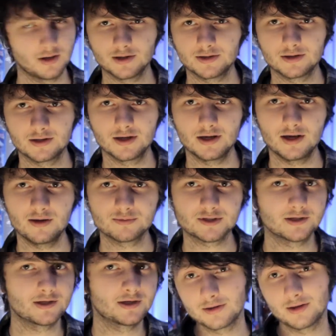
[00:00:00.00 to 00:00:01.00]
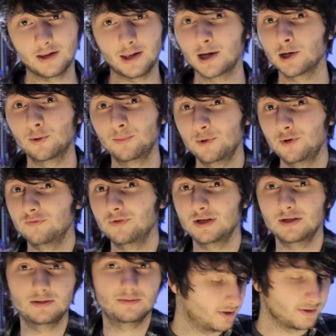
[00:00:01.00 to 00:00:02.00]
like the games, I like the LEGO movie,
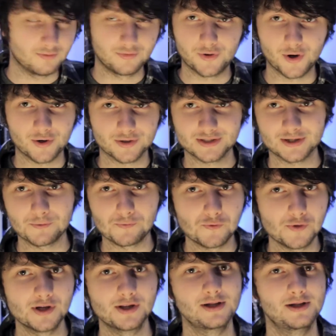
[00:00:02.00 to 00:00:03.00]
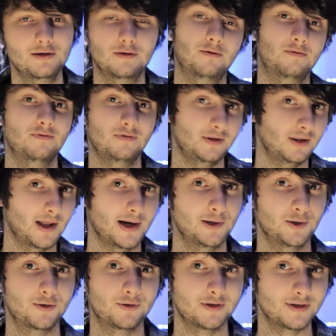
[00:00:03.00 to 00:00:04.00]
and of course I really love
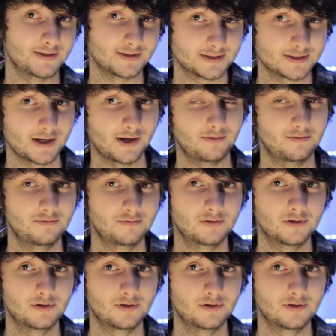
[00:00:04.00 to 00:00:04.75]
LEGO itself.